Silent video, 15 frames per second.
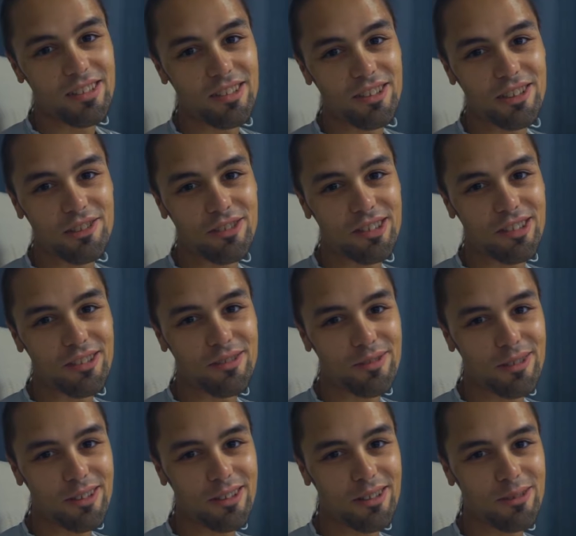surgery's
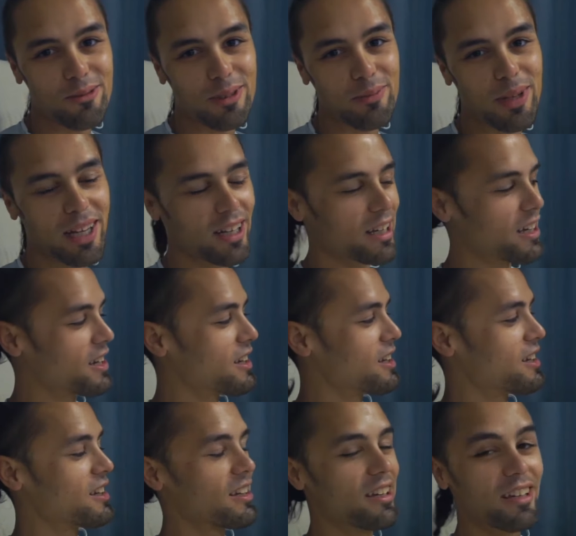over. We made it.
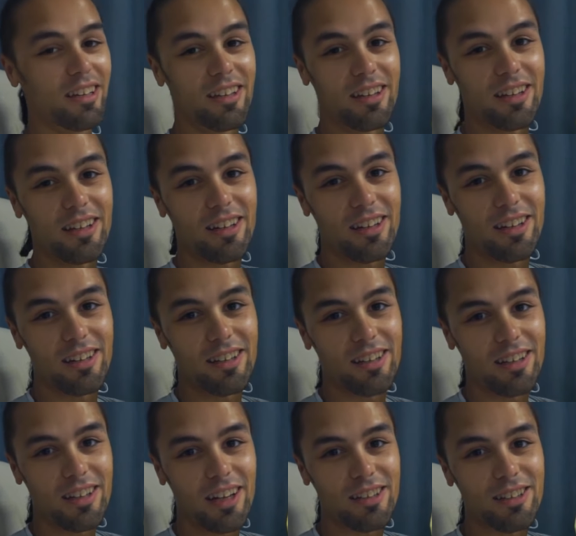
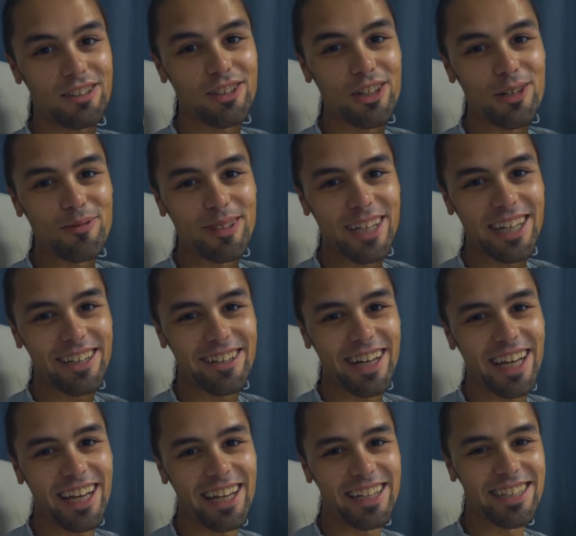Got the Terminator
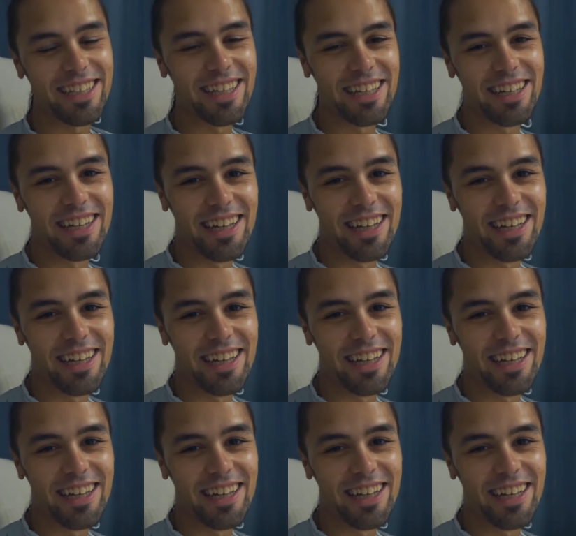hand,